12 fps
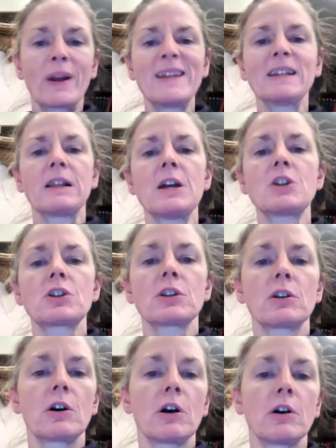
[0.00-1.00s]

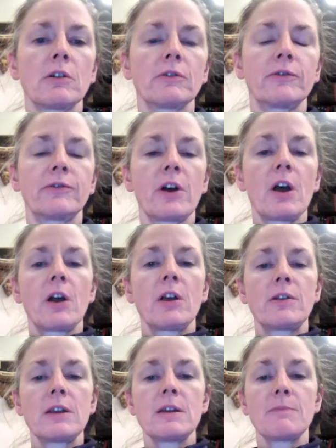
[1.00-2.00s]
regulation of
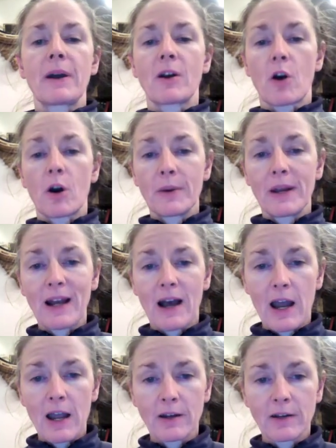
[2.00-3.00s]
the bicarbonate
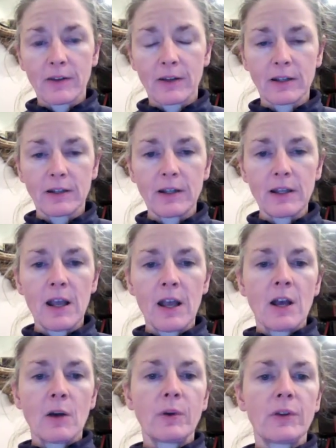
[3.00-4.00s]
ion in the kidney.
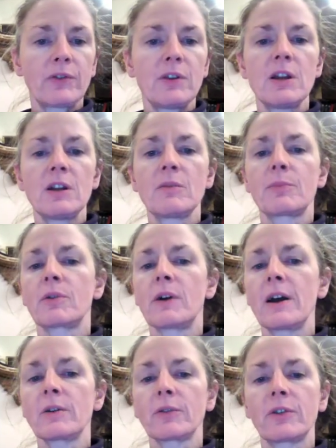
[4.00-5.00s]
We see it in
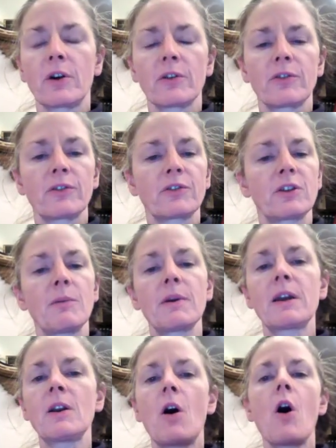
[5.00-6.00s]
parietal cells in the
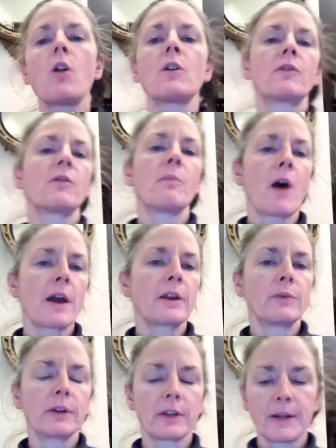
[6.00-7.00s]
stomach and all over the
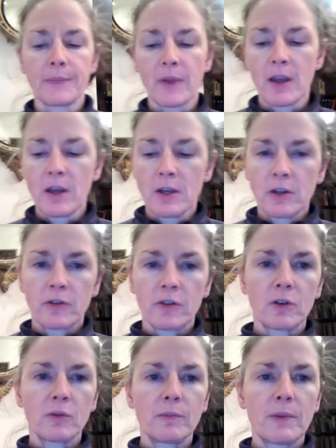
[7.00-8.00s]
body, really.
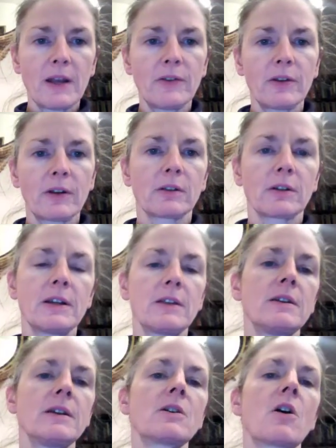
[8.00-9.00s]
So basically,
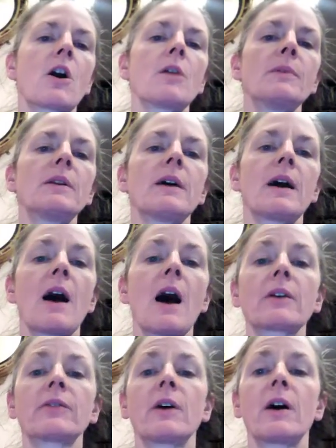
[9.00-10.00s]
the carbon
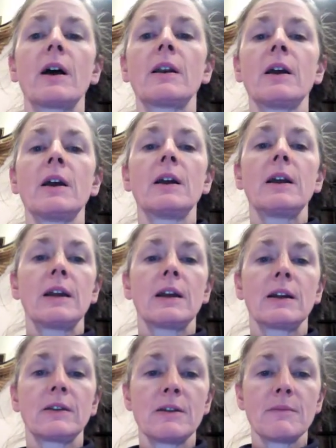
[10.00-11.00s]
dioxide
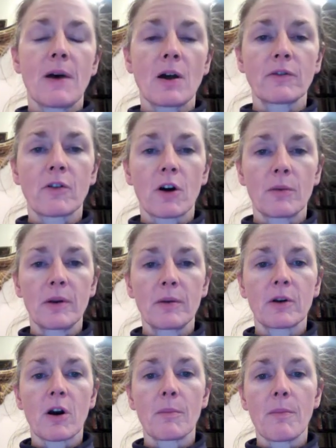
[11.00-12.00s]
and the amount
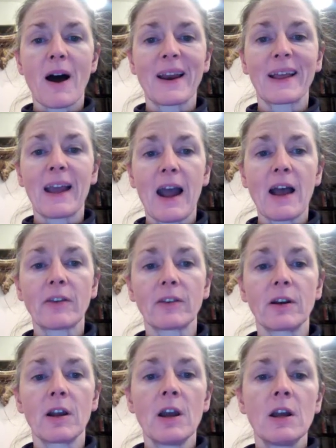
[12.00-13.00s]
of carbonic
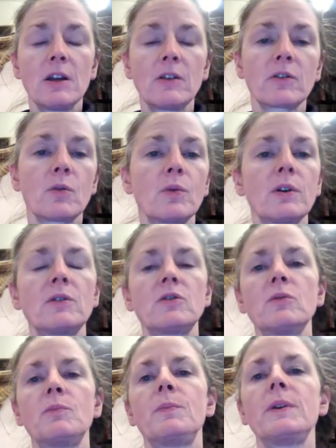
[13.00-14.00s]
acid is going
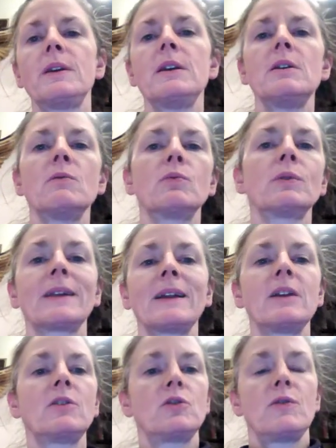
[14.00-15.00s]
to be
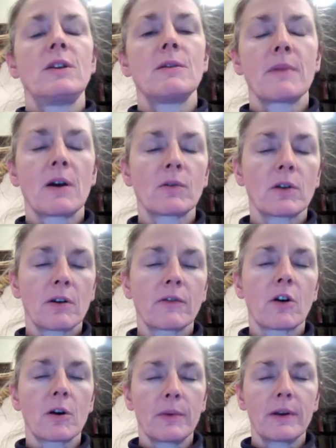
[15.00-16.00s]
related to the amount
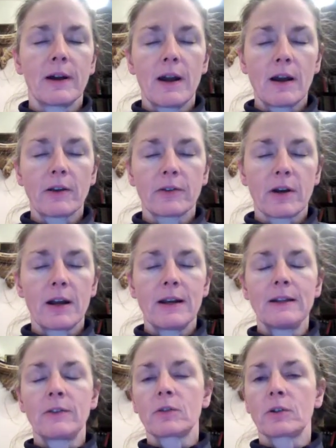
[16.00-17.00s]
of carbon
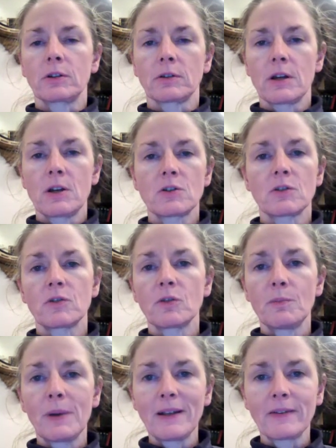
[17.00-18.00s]
dioxide in circulation.
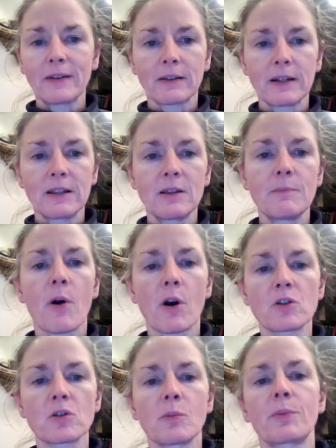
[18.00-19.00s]
So basically, the
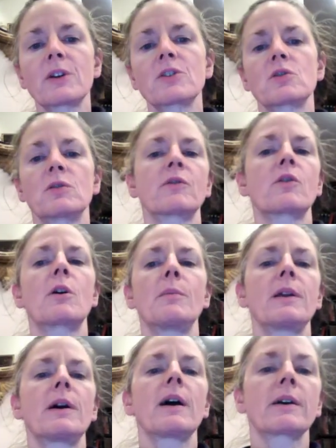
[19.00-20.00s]
partial pressure of
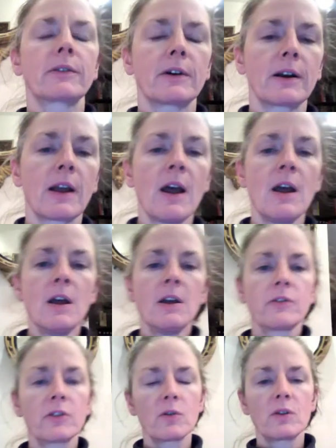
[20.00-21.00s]
carbon dioxide.
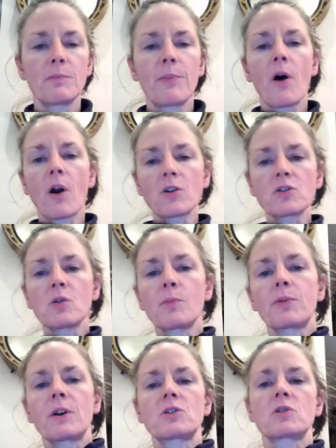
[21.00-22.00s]
So the
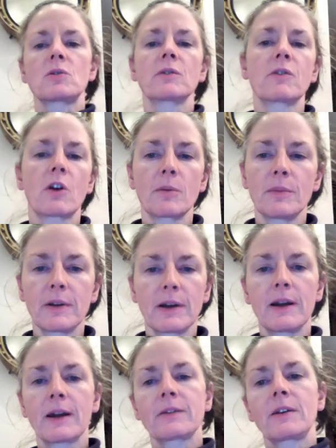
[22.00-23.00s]
partial pressure of carbon
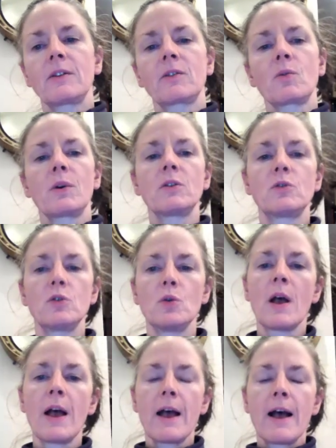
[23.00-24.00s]
dioxide is going
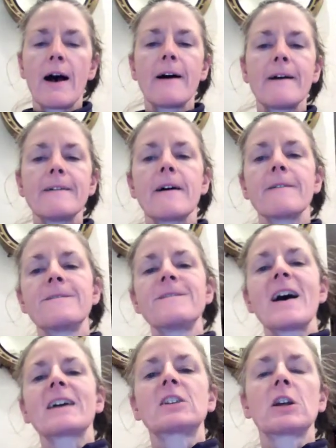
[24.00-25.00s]
to
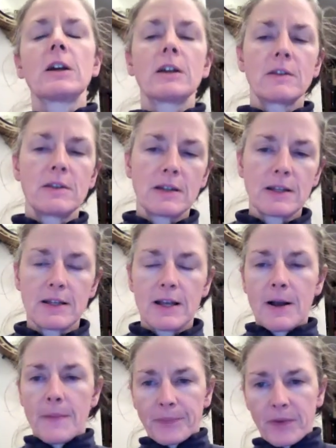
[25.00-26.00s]
affect
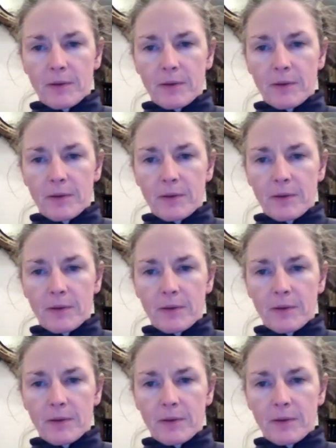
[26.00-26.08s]
the